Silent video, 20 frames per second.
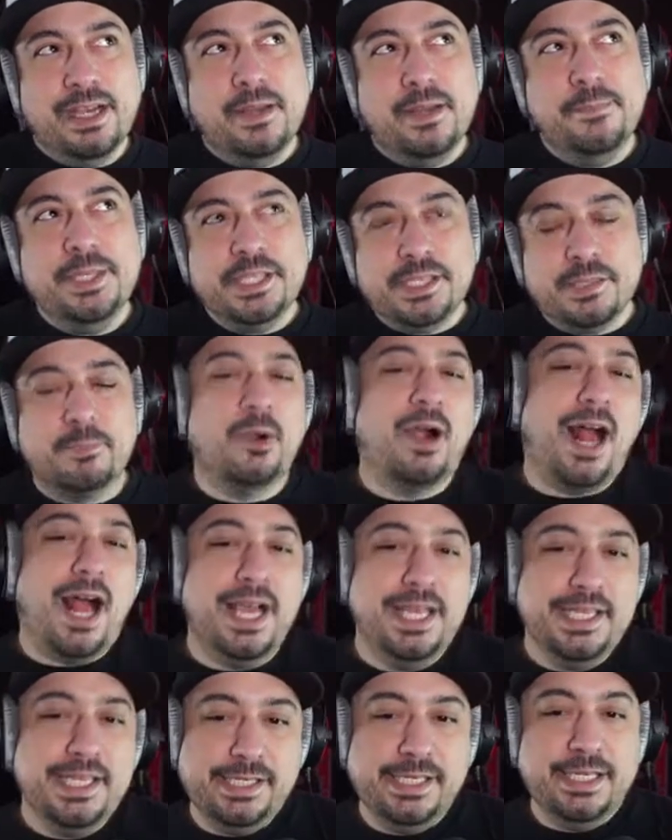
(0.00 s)
be
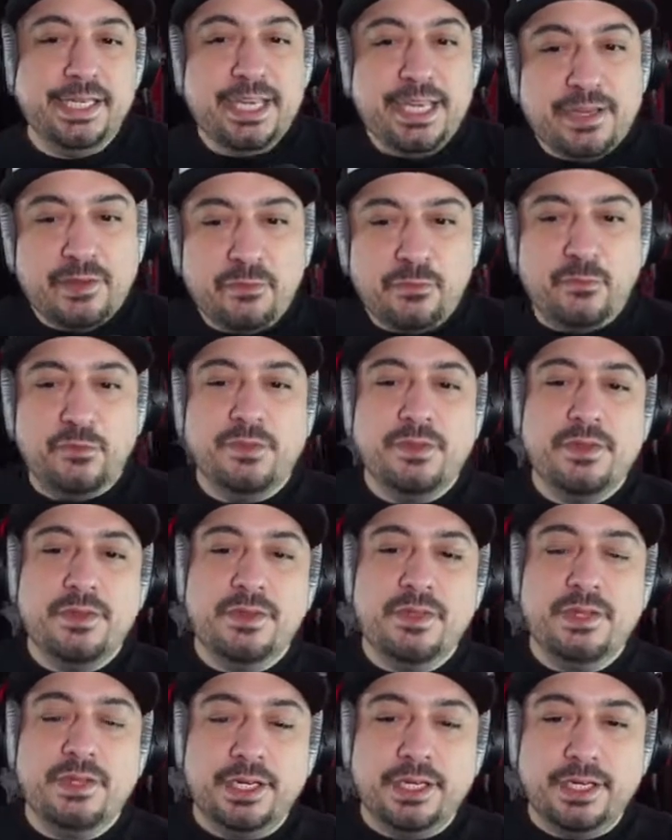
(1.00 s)
surprised if
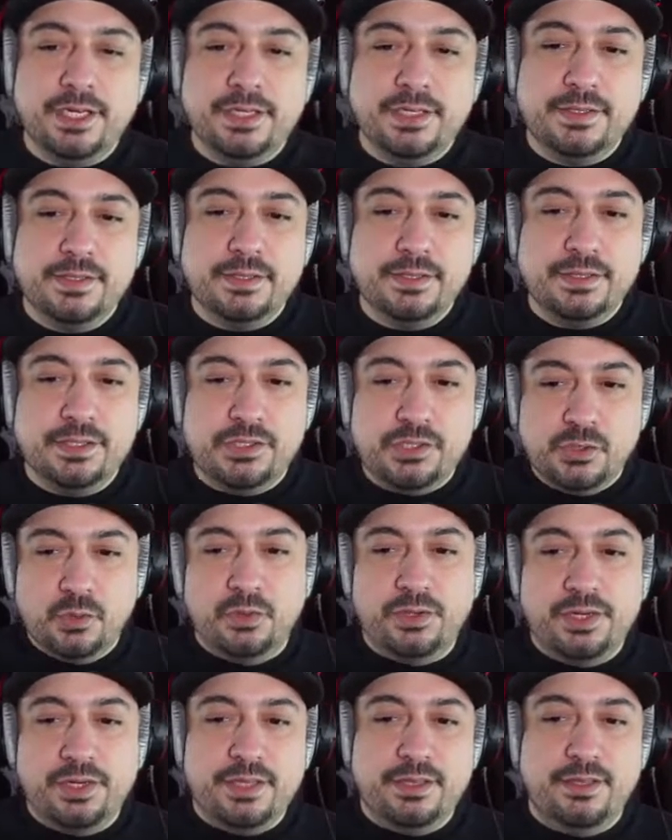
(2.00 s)
the
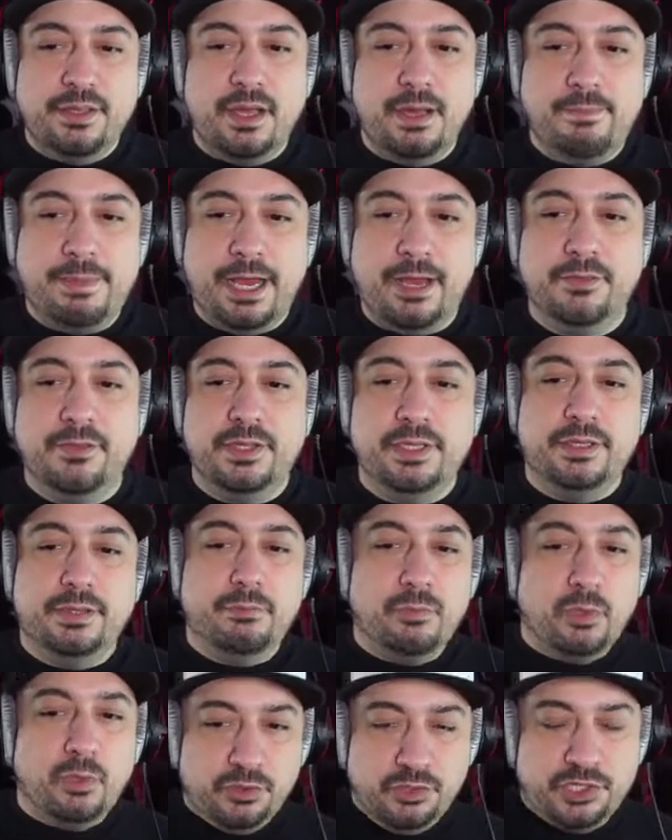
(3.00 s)
story about the
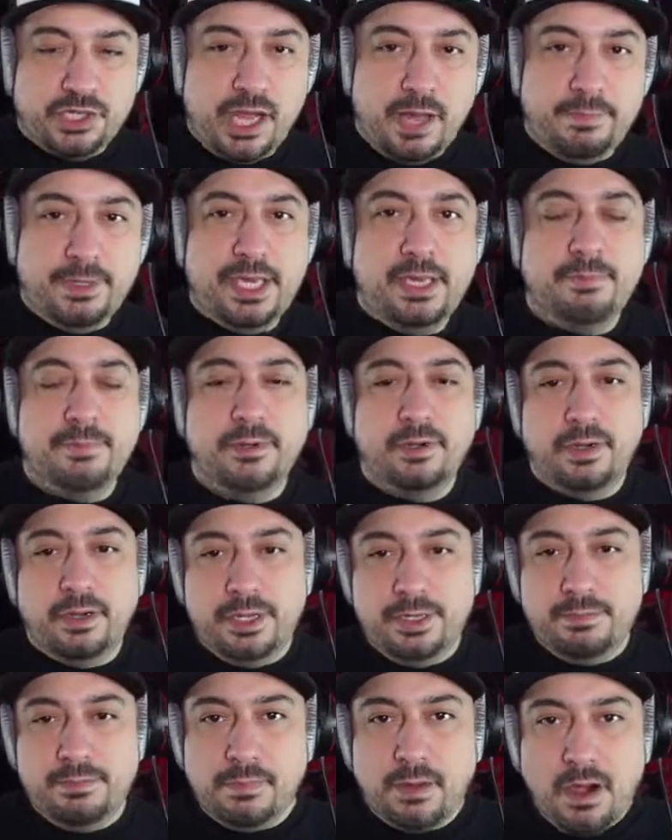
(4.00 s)
mortal shopkeeper
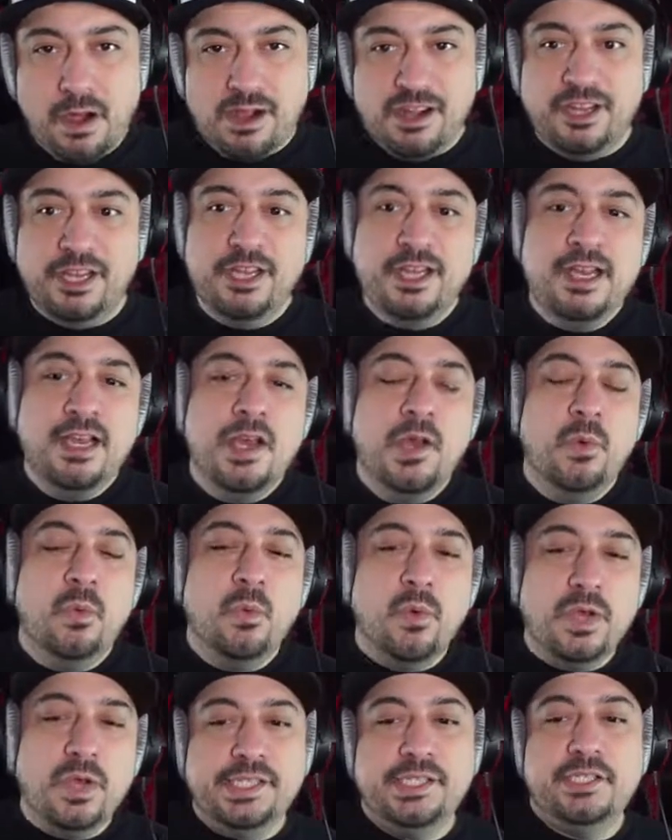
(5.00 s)
and Mara
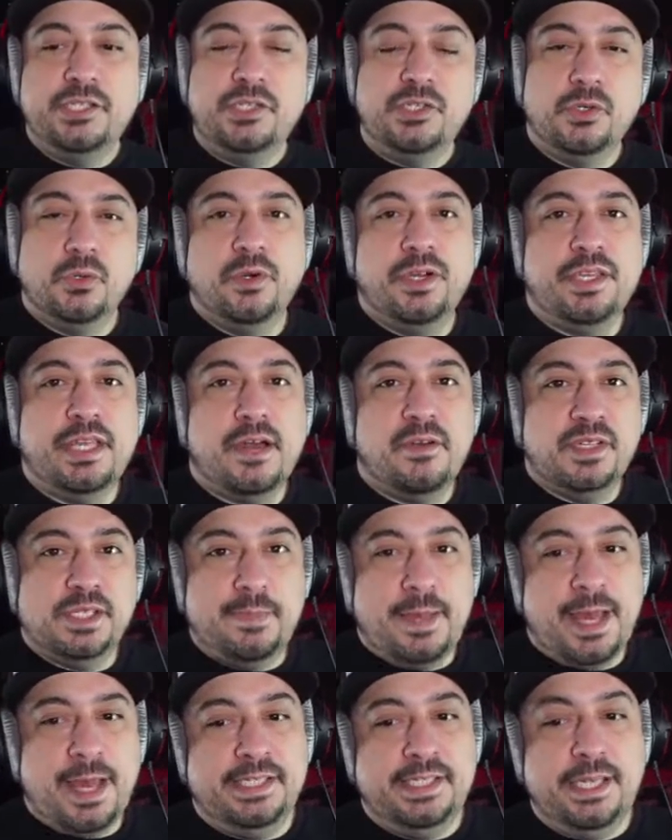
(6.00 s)
wasn't a story that was
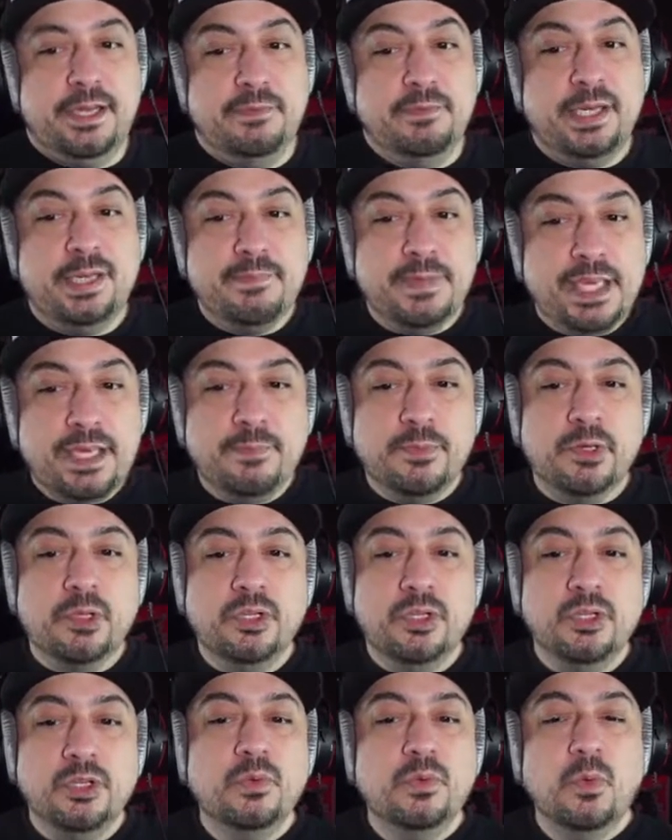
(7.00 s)
passed down by people
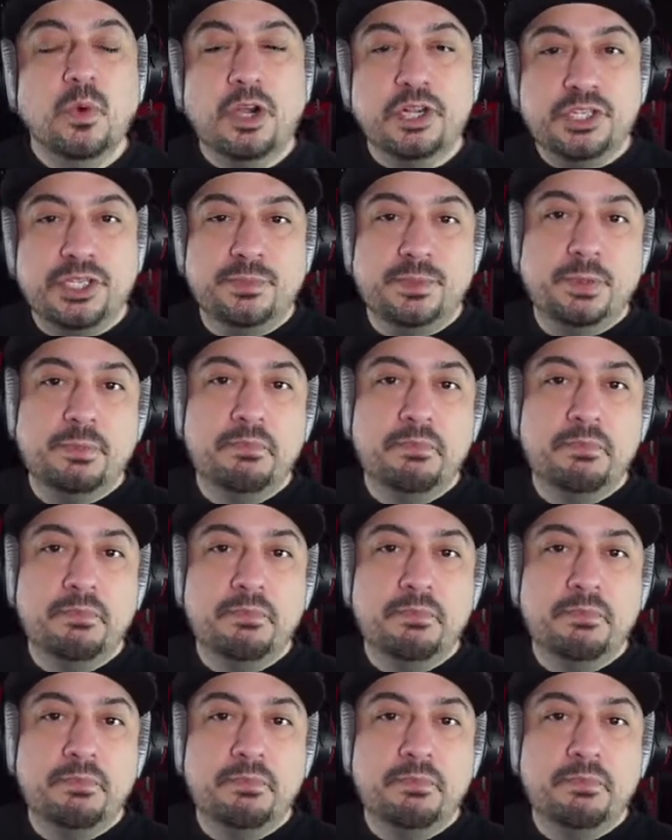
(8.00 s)
who worshipped